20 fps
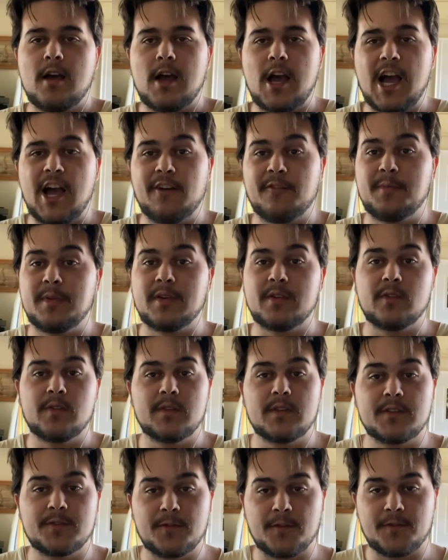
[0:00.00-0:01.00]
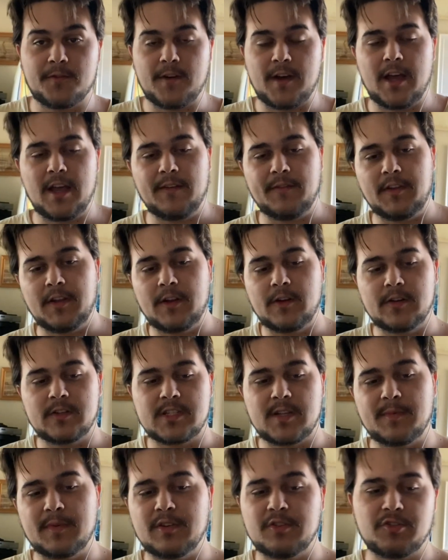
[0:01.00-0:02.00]
I've been doing this for 5 years.
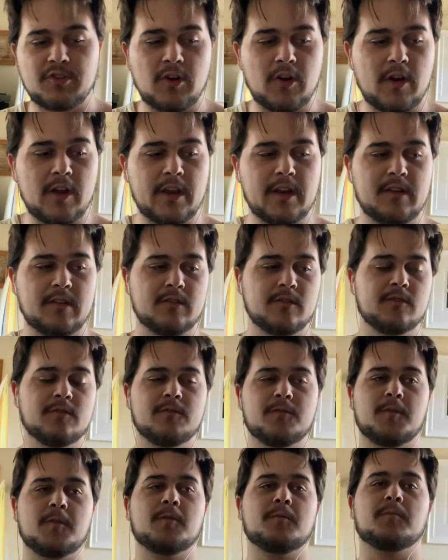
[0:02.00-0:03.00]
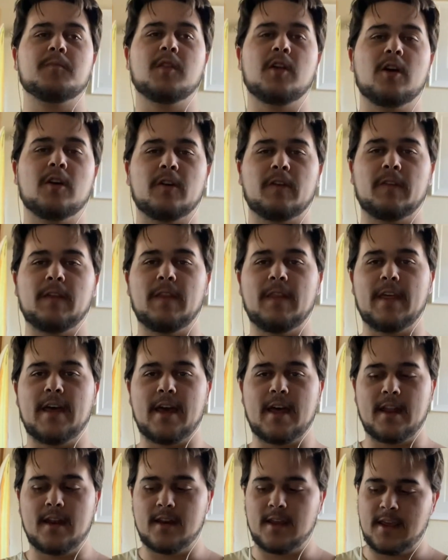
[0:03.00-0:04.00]
I've been drawing for longer than
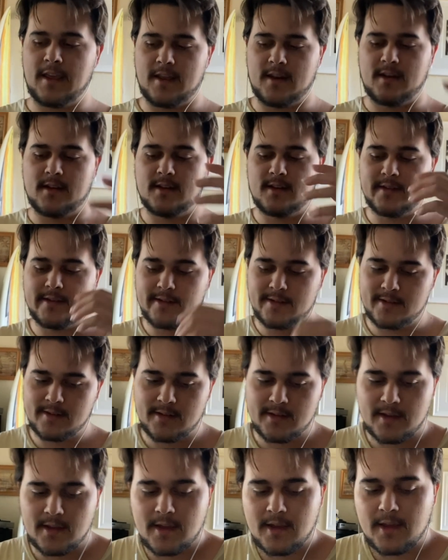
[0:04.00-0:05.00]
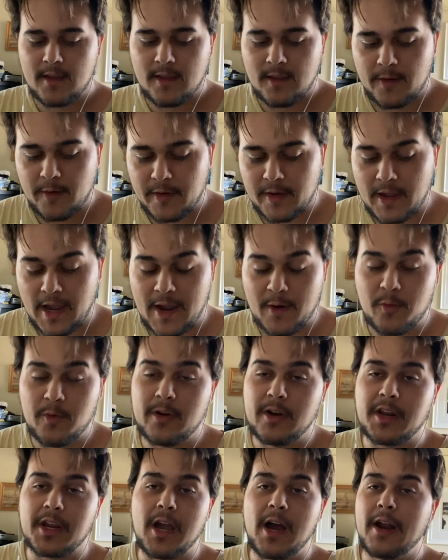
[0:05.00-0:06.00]
that and you I
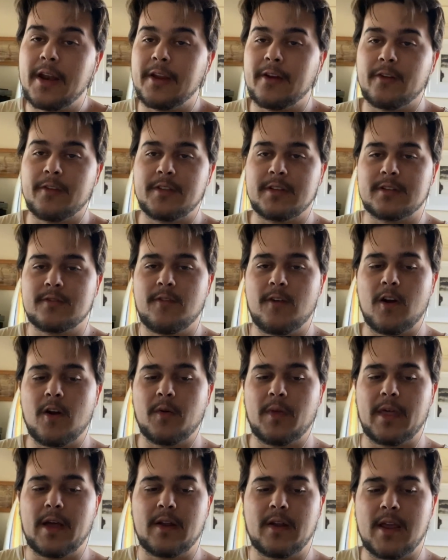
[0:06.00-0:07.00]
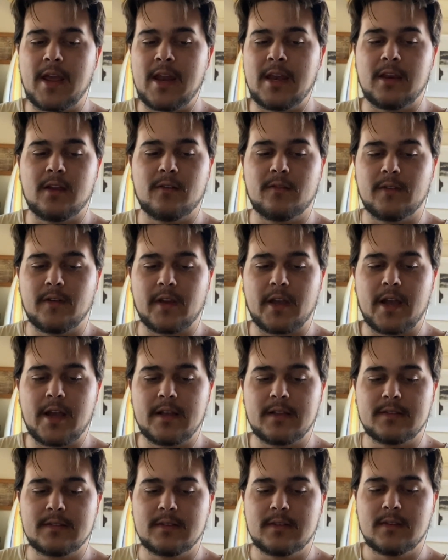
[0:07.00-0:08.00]
wouldn't have gone here this far without any of you
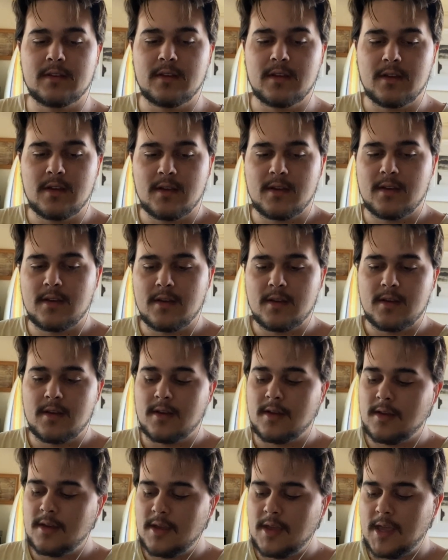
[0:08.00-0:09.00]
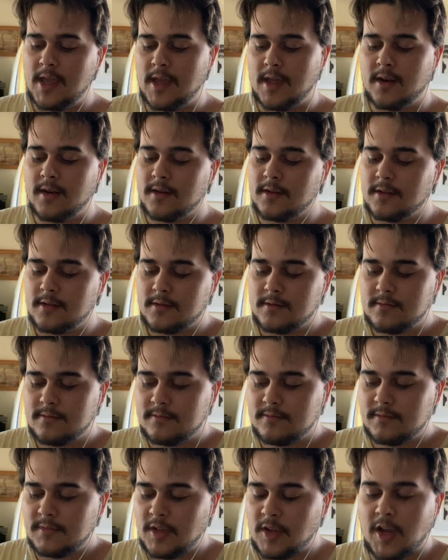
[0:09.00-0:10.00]
guys. And
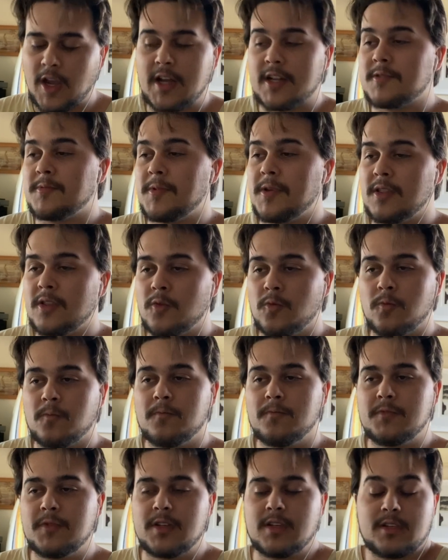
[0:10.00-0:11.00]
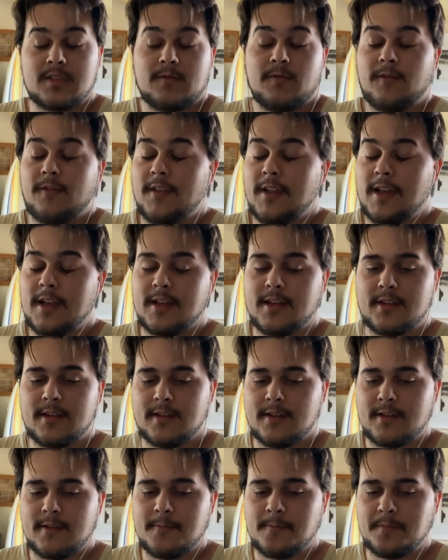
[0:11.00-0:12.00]
you guys mean the just
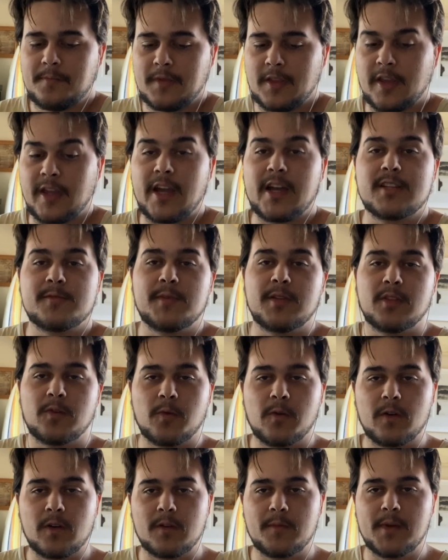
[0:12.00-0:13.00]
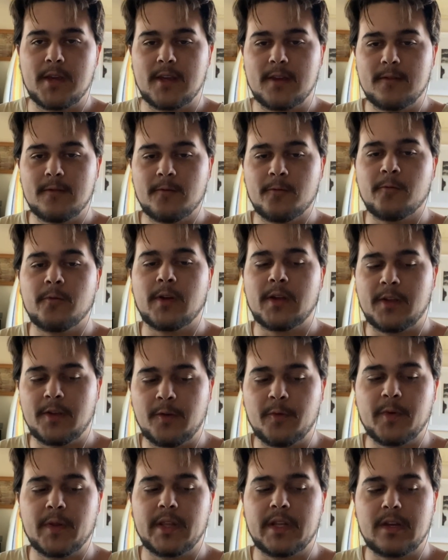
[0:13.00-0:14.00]
you guys mean the world to me. You
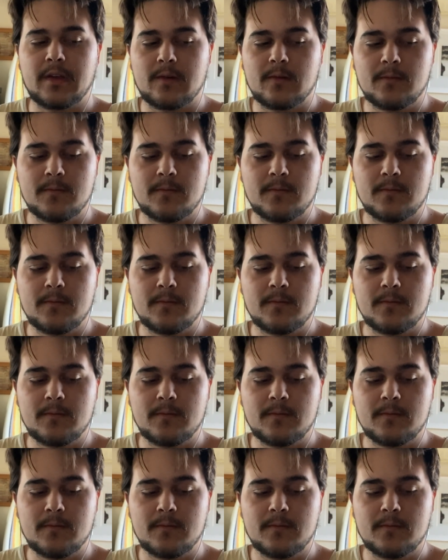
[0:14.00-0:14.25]
really do.